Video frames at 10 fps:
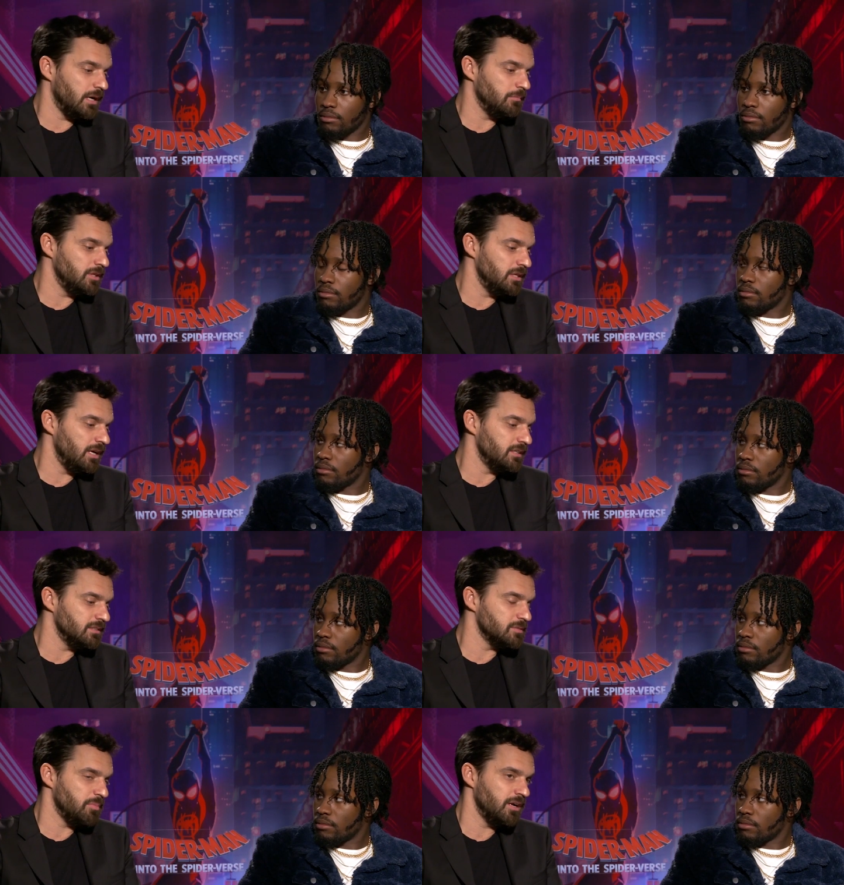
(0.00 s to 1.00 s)
Speaker 1: I'm really
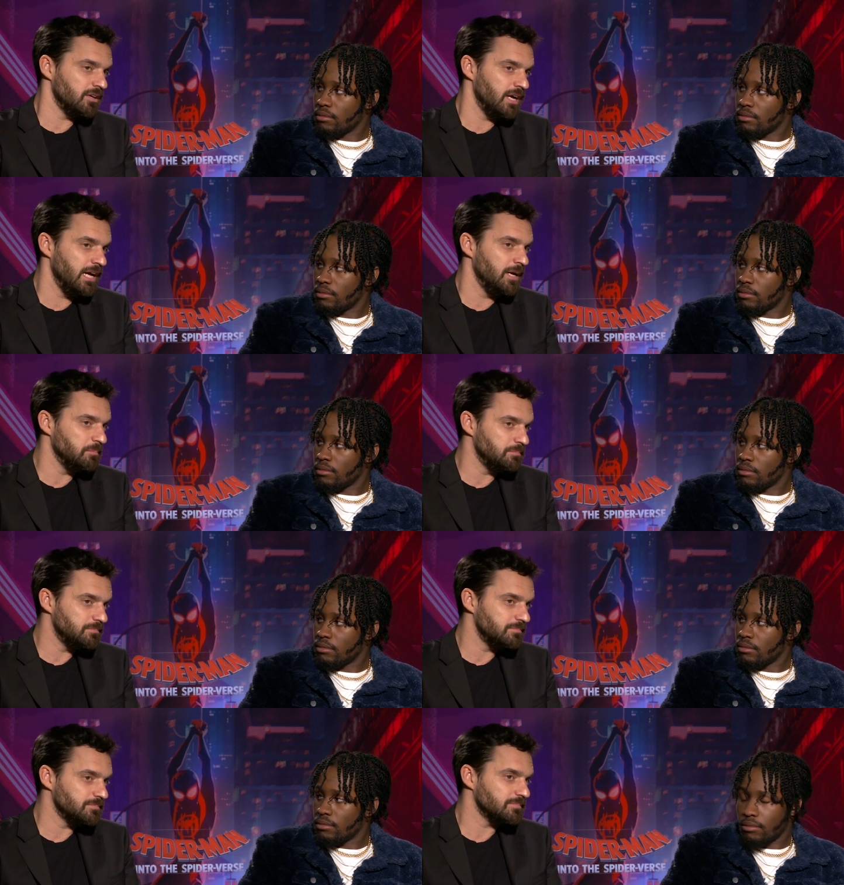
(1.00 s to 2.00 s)
liking Spider-Ham.
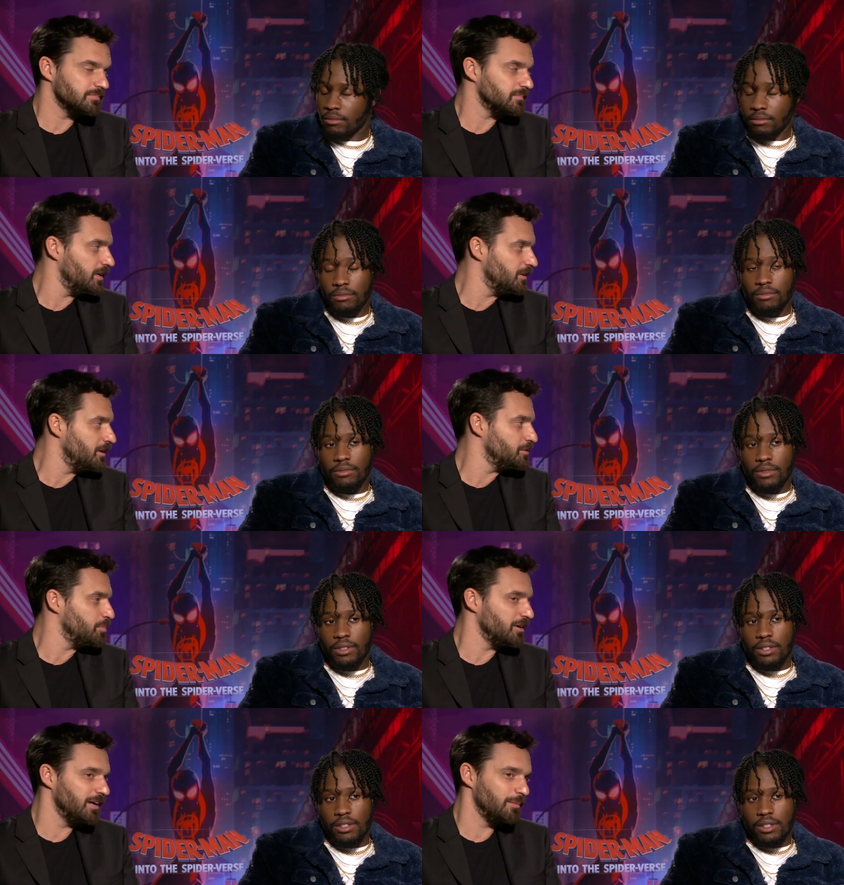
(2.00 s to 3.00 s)
I thought
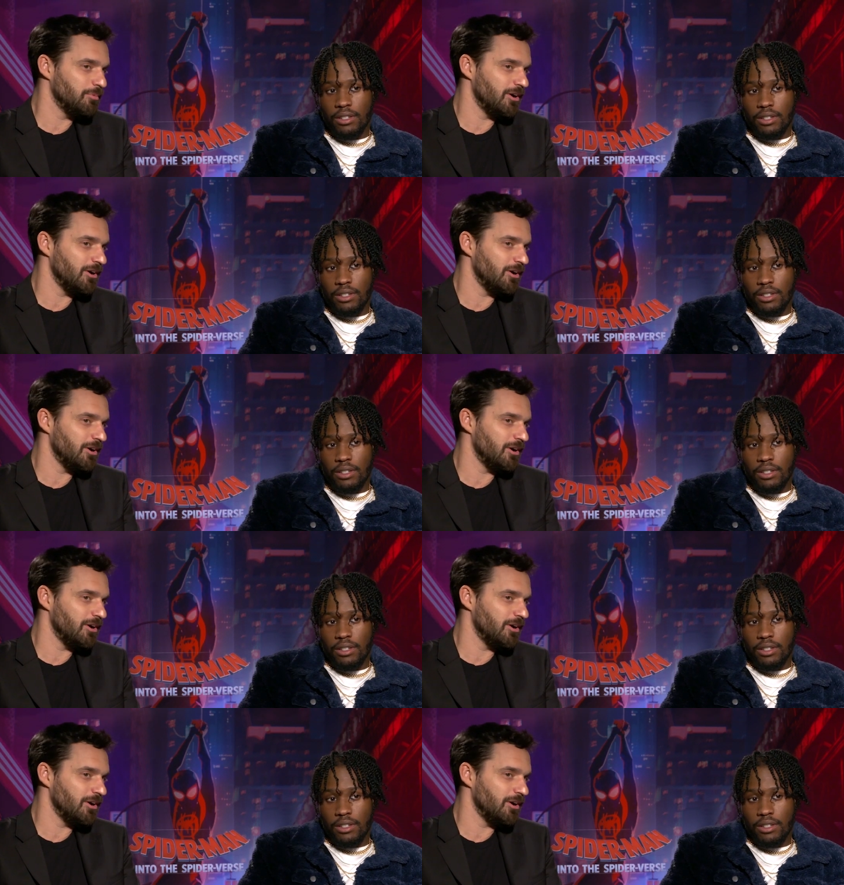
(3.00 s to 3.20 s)
Spider-Ham